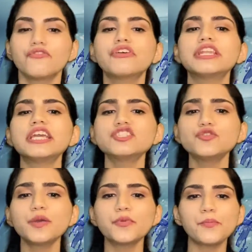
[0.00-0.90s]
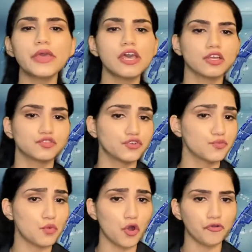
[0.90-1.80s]
We need to be prepared with
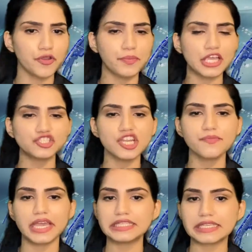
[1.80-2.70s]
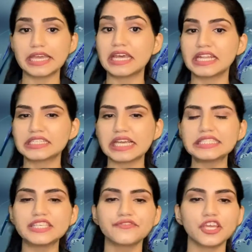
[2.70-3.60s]
more inpatient beds and
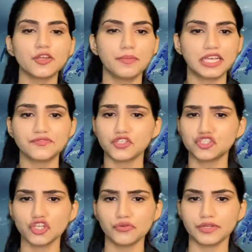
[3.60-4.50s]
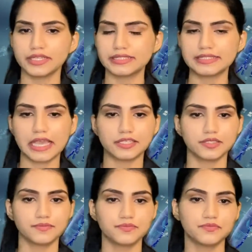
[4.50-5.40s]
intensive care beds for children, it said.